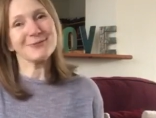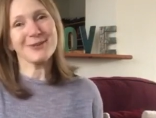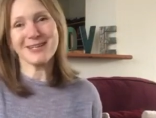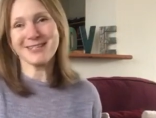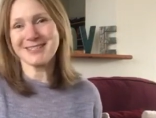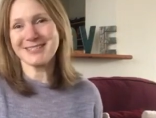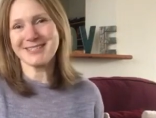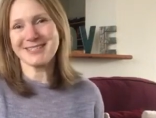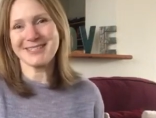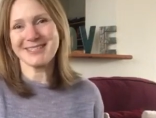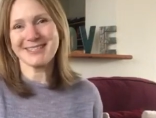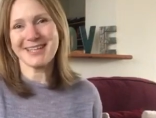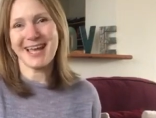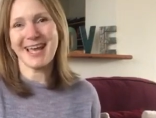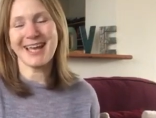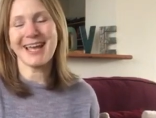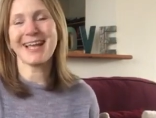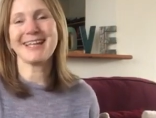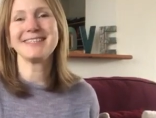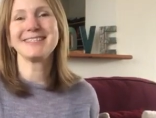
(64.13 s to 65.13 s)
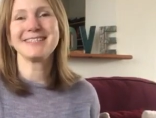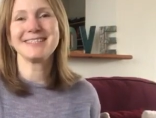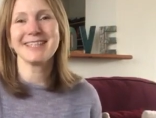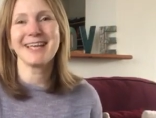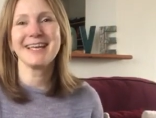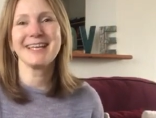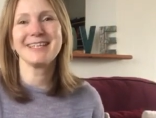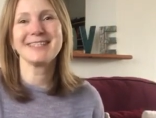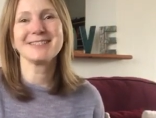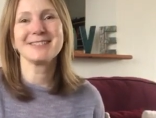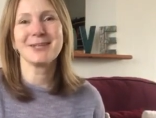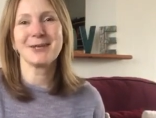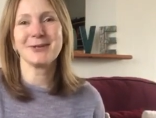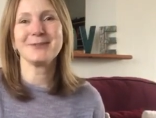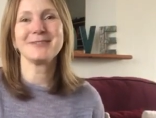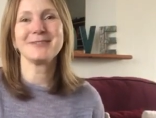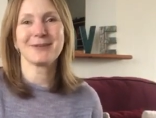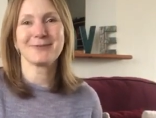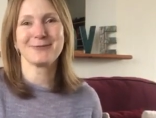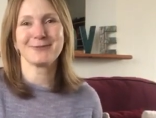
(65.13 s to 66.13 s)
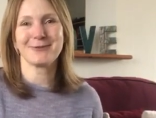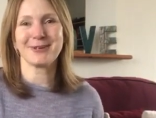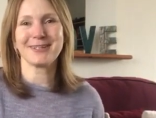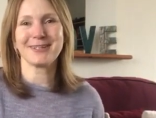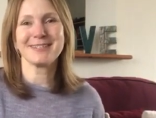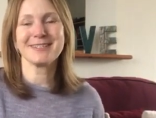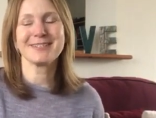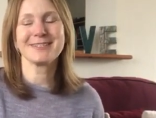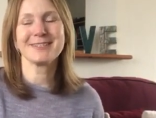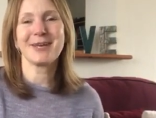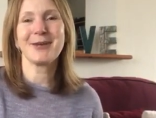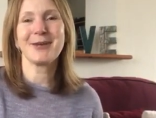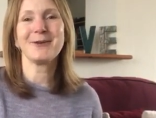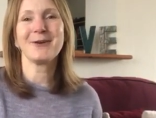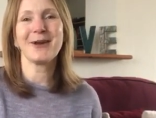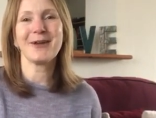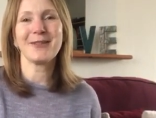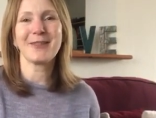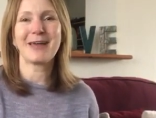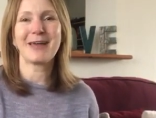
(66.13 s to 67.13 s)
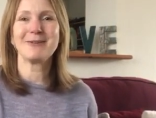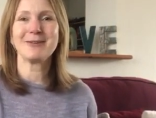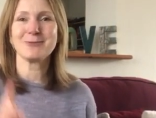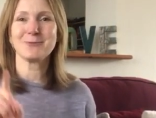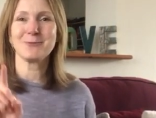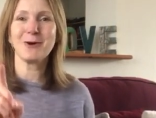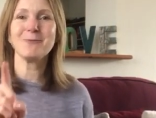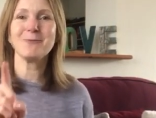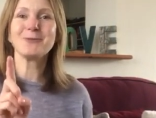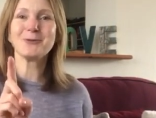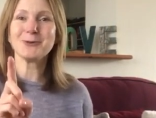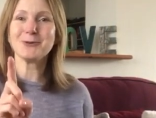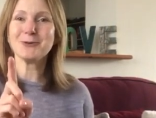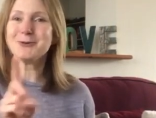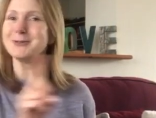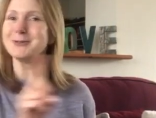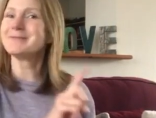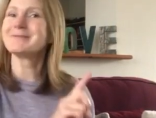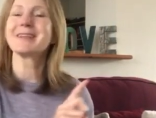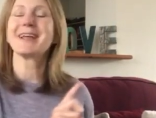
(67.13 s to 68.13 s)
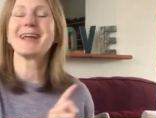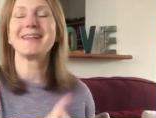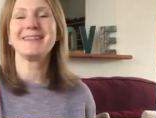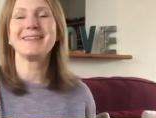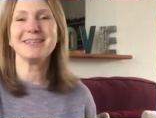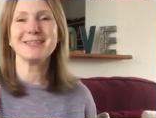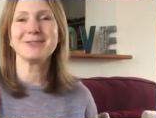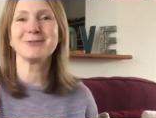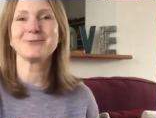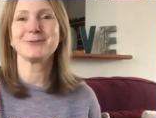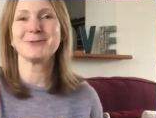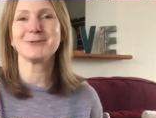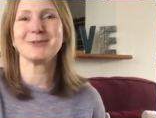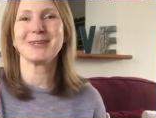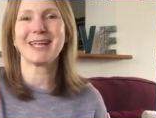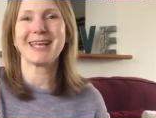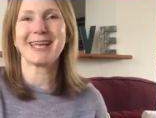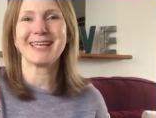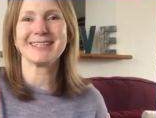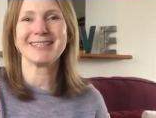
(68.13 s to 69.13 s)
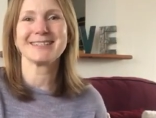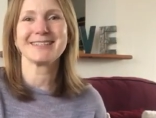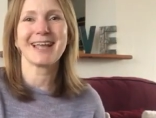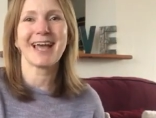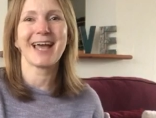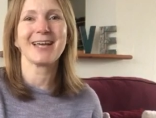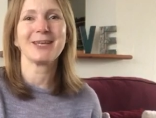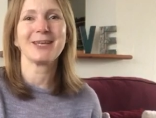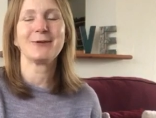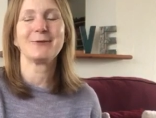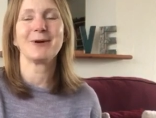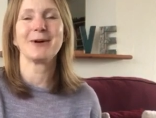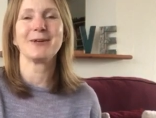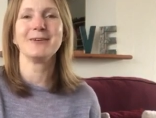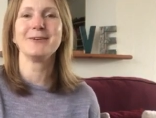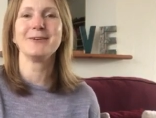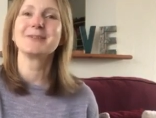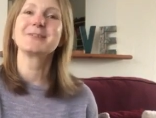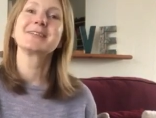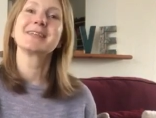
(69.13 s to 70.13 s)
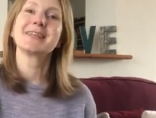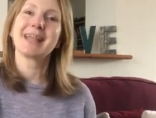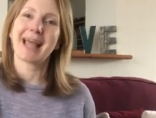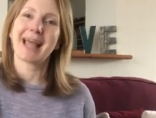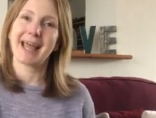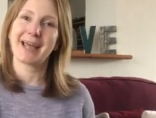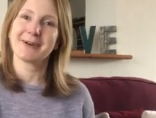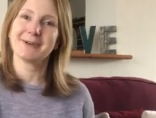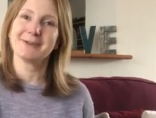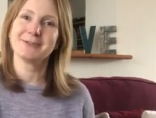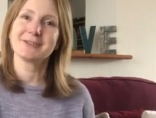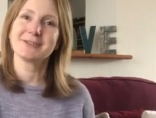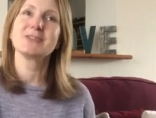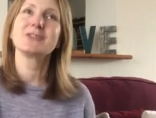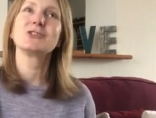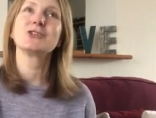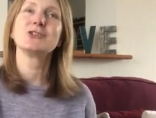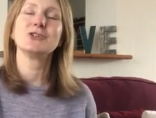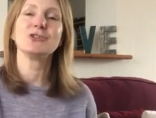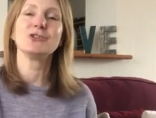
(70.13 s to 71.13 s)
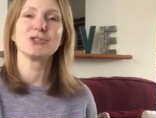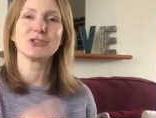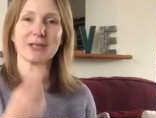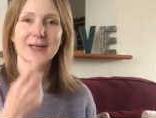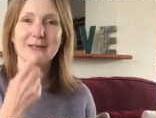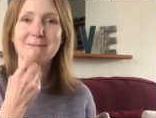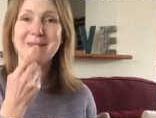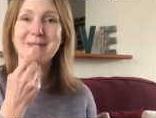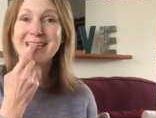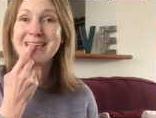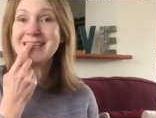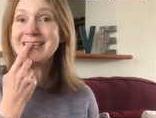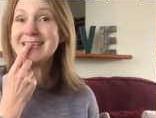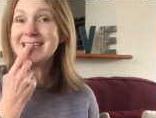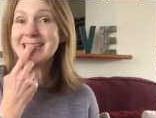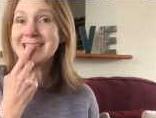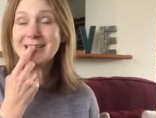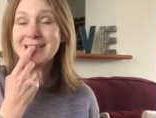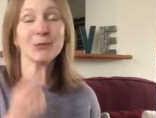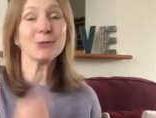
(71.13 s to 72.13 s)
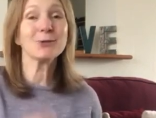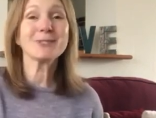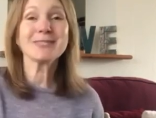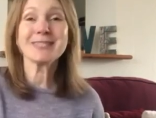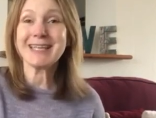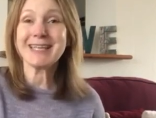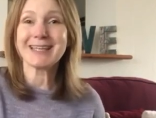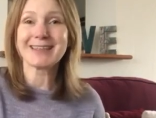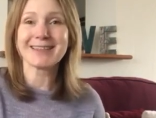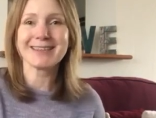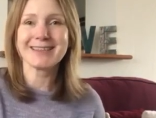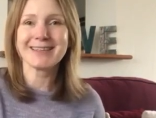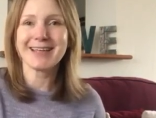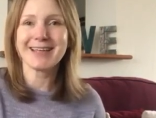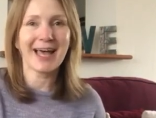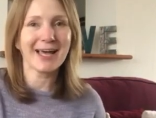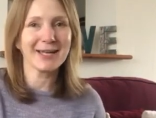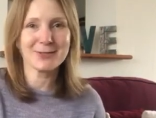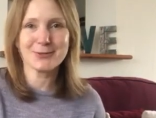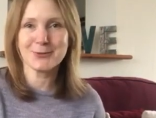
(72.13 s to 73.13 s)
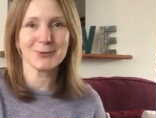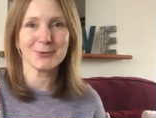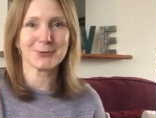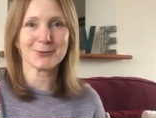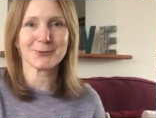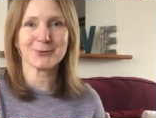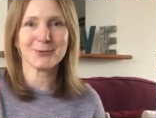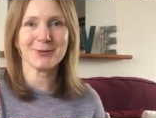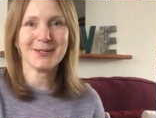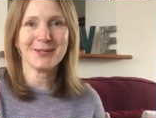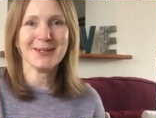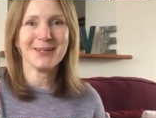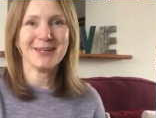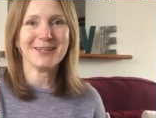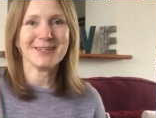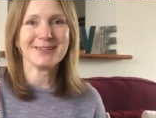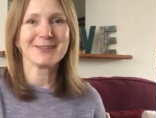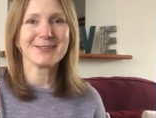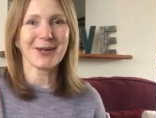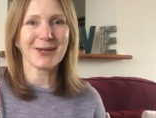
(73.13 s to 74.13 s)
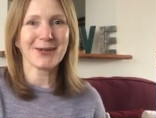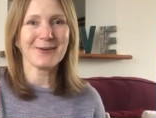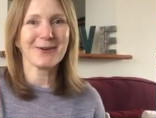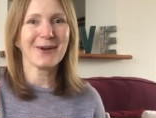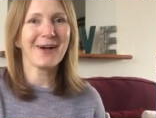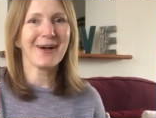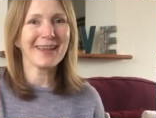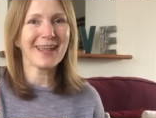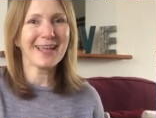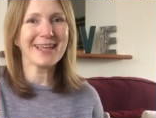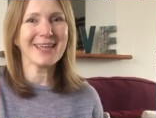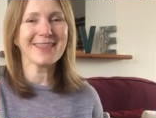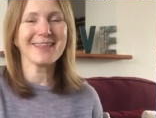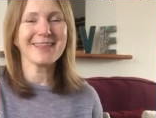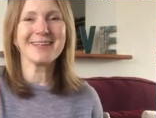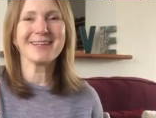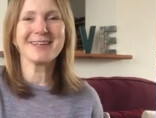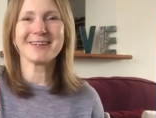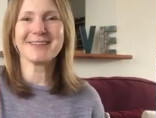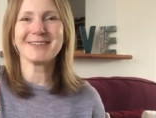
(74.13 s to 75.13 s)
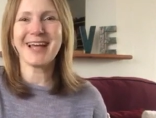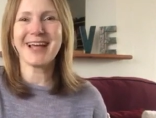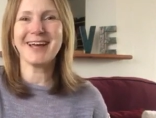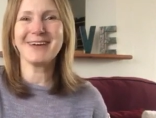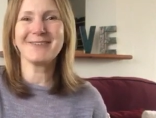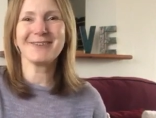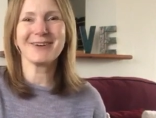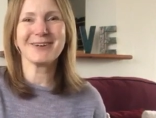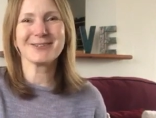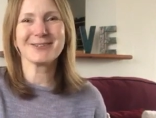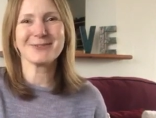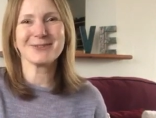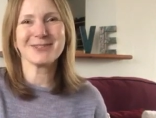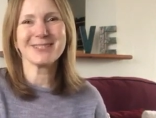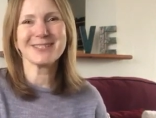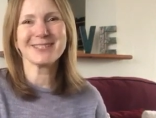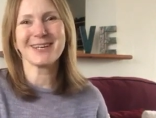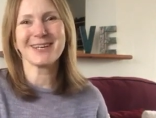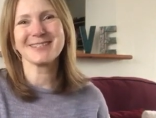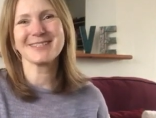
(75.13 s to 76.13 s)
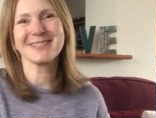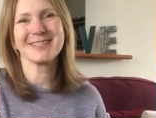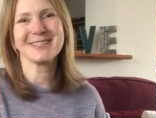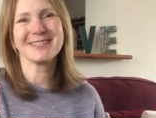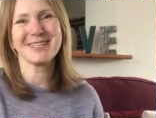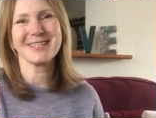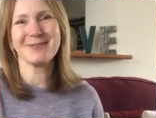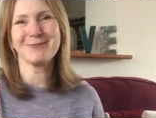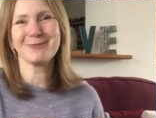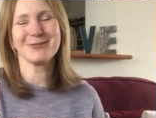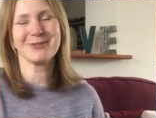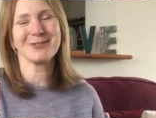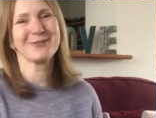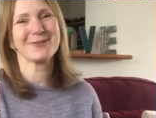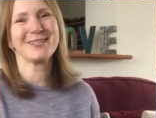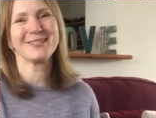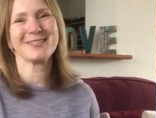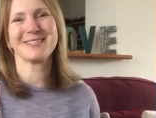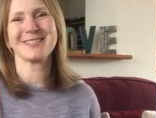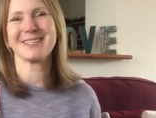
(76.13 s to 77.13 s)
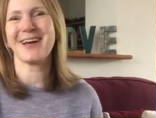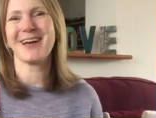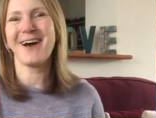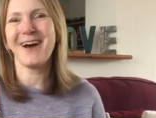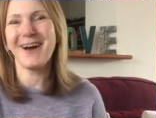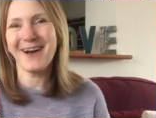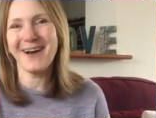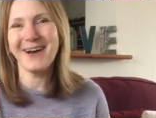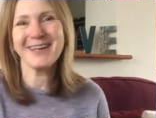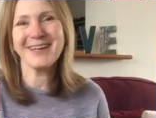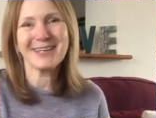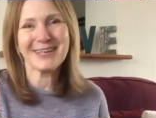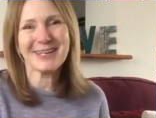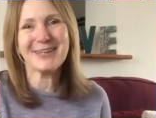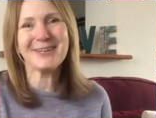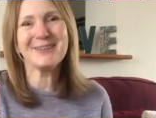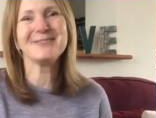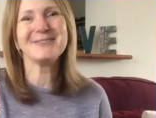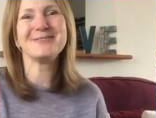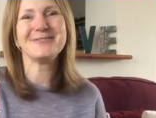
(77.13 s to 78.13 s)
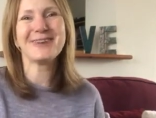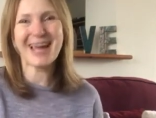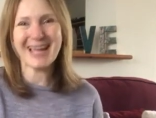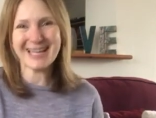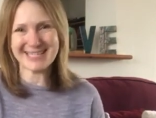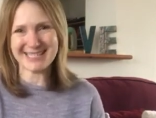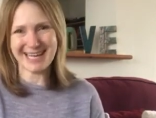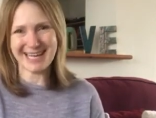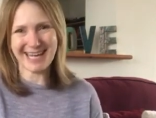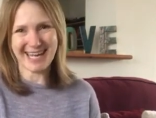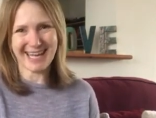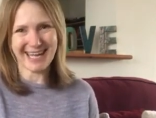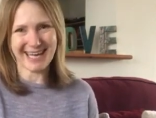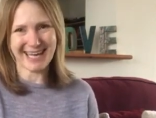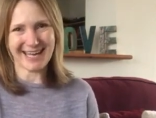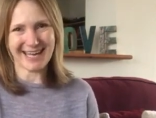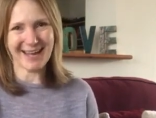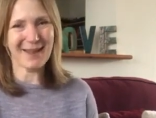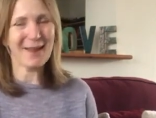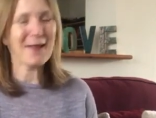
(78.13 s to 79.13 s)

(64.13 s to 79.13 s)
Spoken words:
Register Day, and today is no different. So there is one rule, and this rule is that you are not allowed to show me your teeth at all. So I'll let you think on that whilst we start our Silly Voice Register. Are you ready?